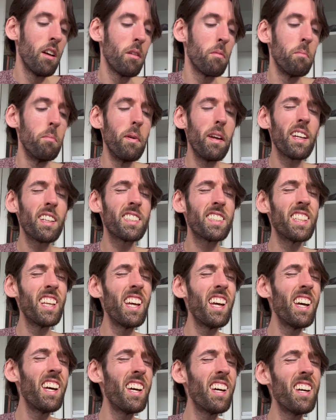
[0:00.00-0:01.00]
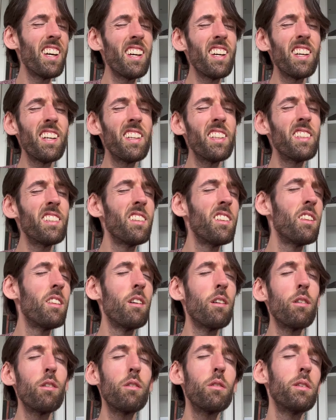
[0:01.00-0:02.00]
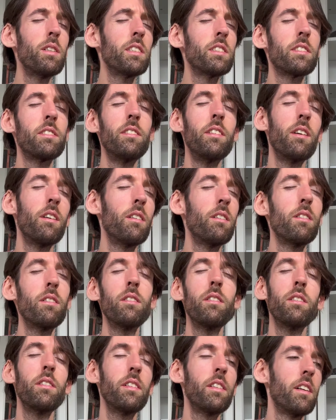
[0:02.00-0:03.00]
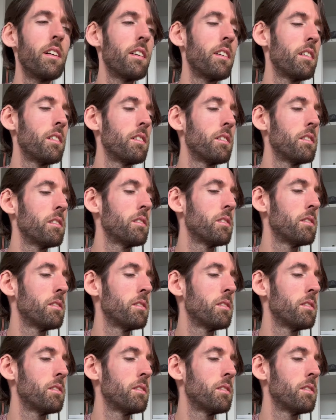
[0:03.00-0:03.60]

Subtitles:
Mixing the lowest note up